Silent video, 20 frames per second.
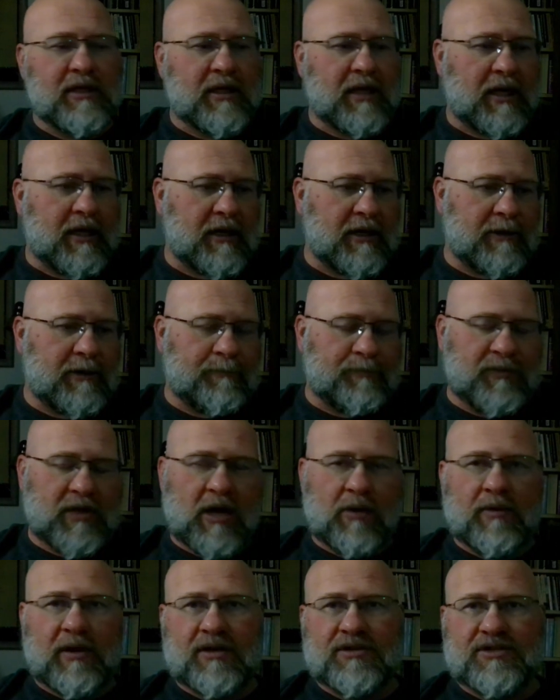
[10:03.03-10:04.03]

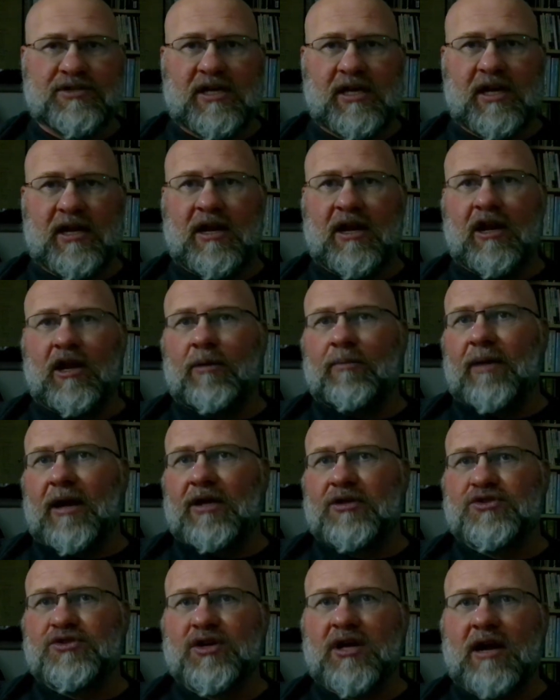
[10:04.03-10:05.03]
Now, when I set it up, I
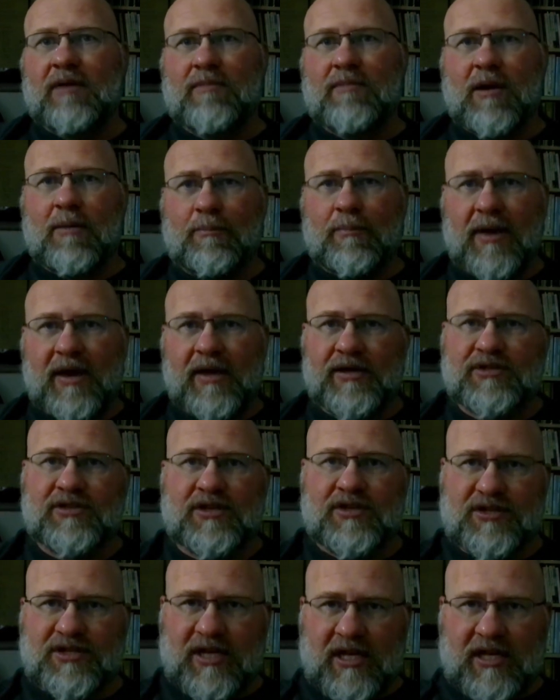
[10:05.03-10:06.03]
try my best
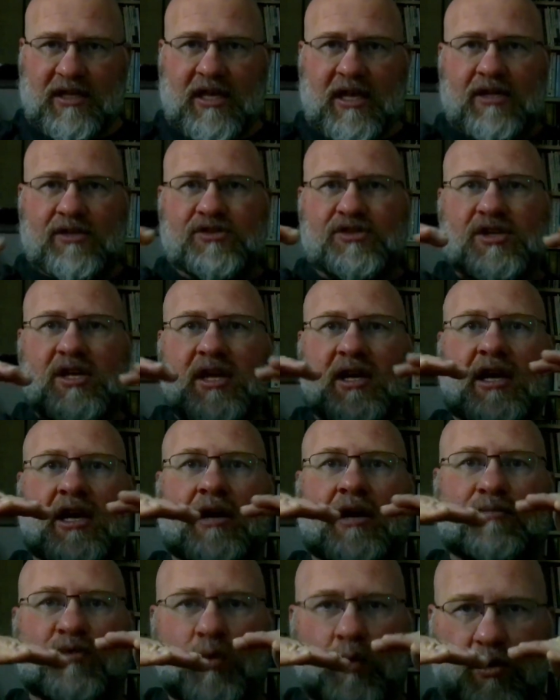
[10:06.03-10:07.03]
to set that jig
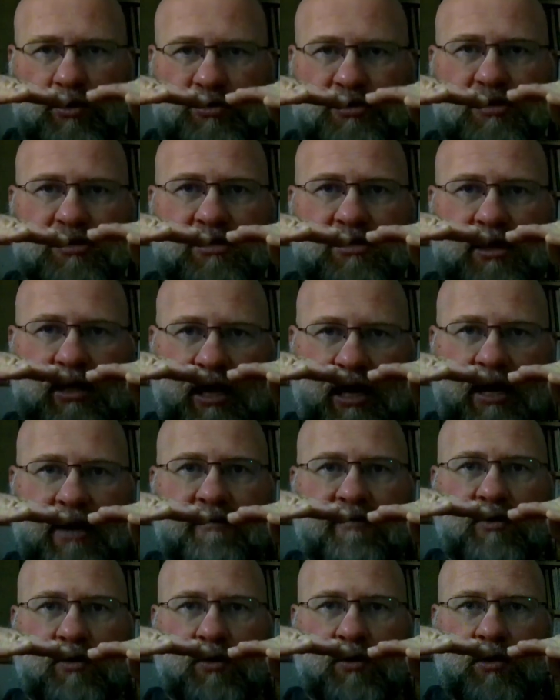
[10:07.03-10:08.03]
up to where it's as
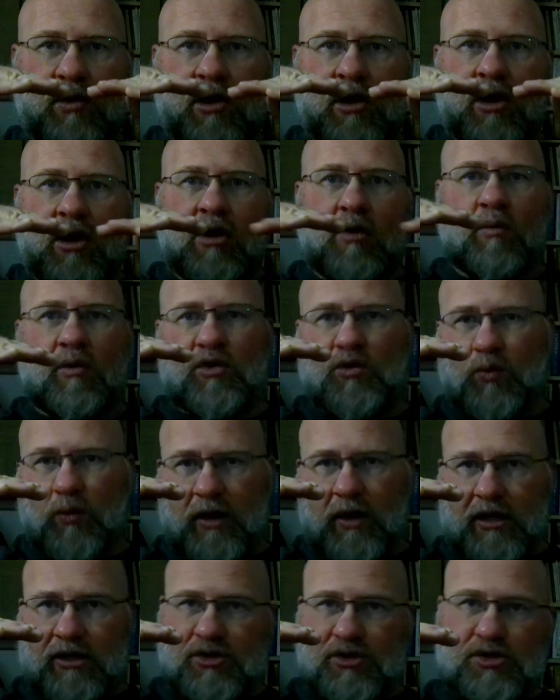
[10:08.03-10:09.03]
level with
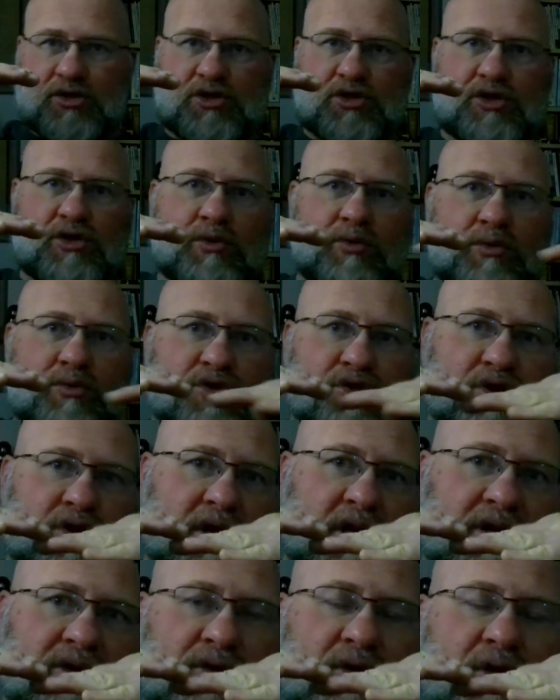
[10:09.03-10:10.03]
when I shoot
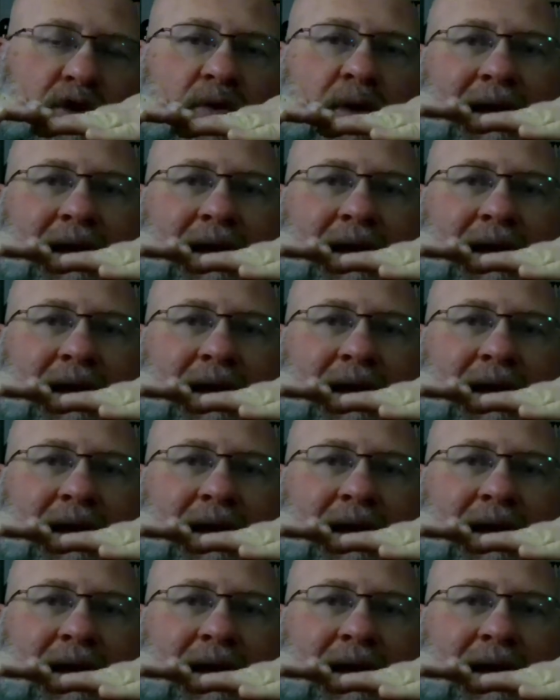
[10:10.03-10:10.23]
straight through.